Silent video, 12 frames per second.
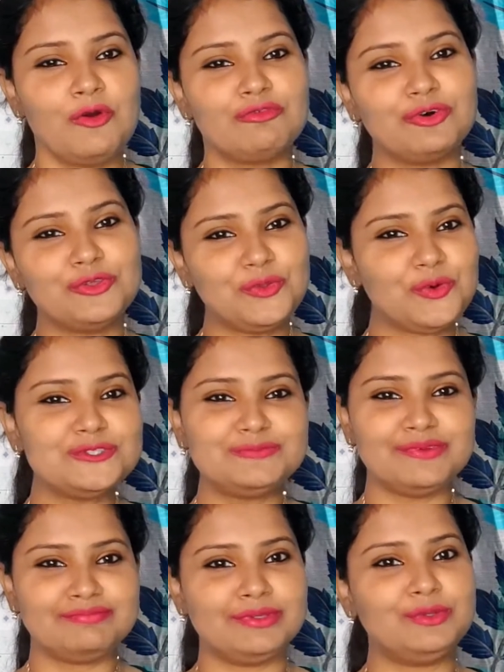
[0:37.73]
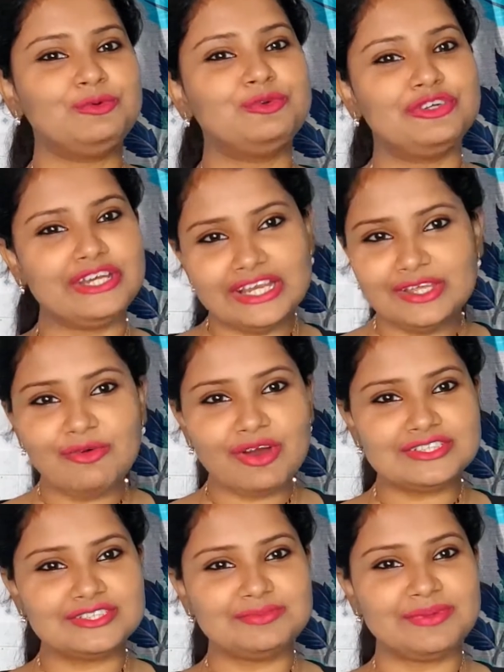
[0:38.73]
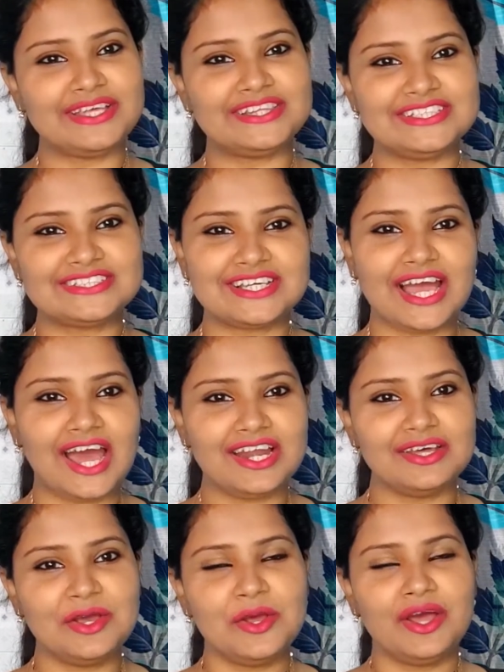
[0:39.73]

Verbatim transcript: for those people who really wants to make this card